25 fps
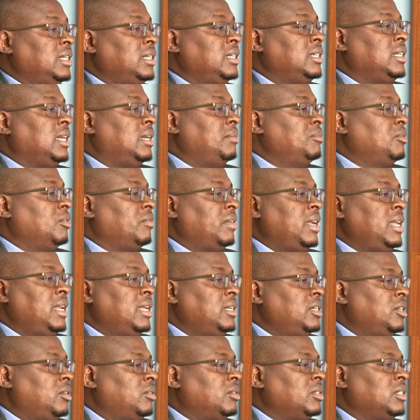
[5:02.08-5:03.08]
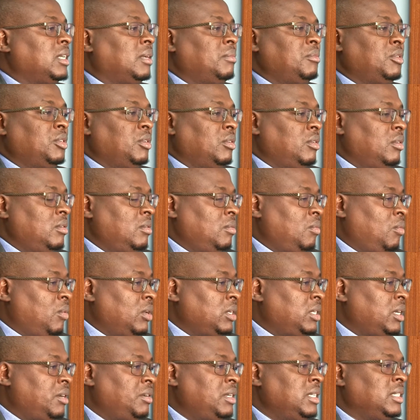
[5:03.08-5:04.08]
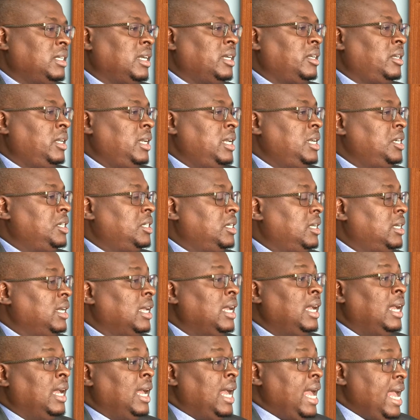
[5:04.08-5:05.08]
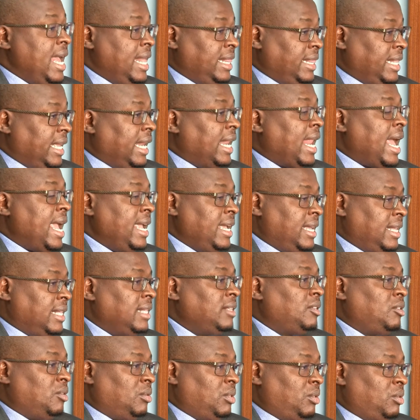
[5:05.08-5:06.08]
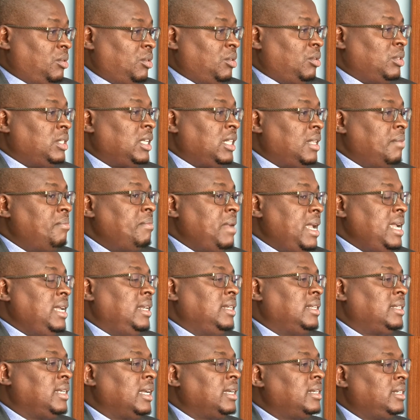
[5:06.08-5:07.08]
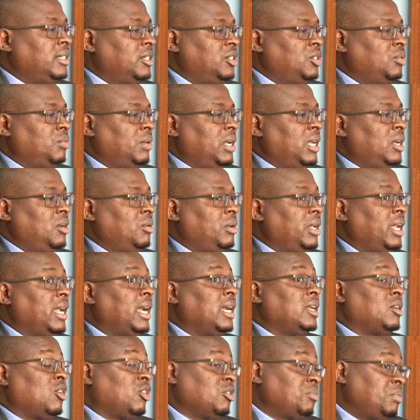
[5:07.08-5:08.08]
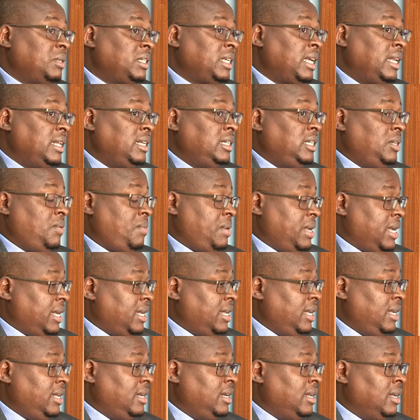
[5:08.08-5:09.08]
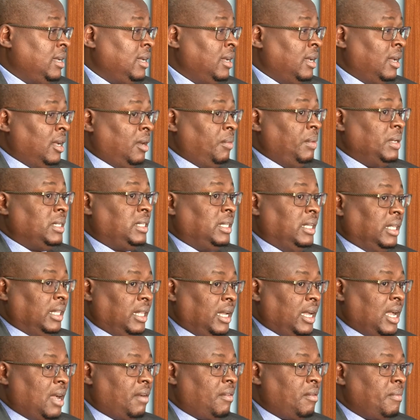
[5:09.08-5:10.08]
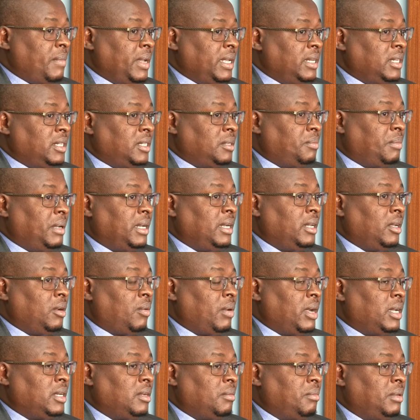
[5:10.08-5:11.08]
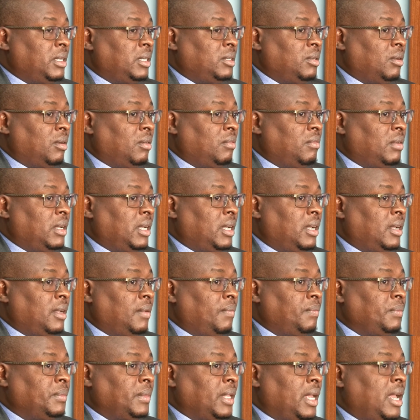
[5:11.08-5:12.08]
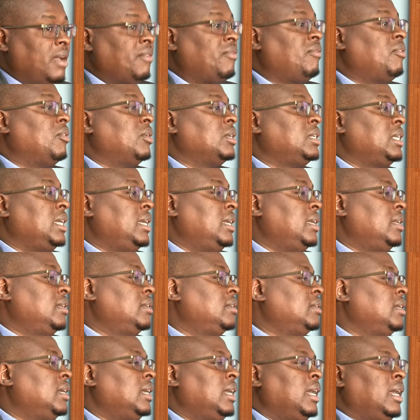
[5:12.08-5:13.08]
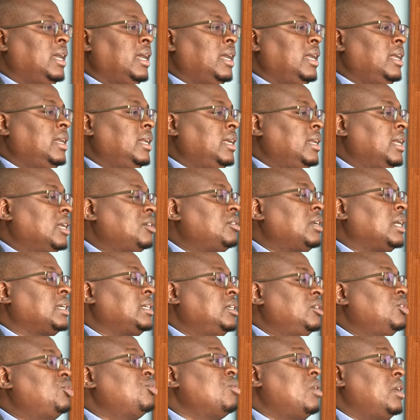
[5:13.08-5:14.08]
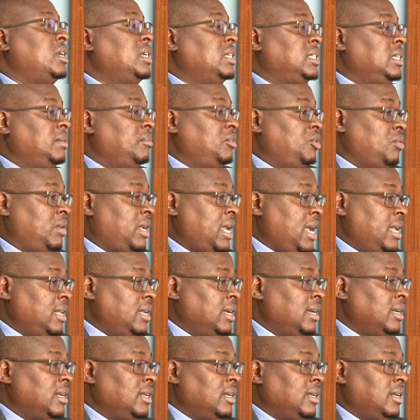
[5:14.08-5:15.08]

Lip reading: in terms of energy consumption, water recirculation, and the like. So those are the main sectors we are looking at. Hospitality, we are keen. We're seeing the government spending quite a bit of effort in attracting tourism to Kenya.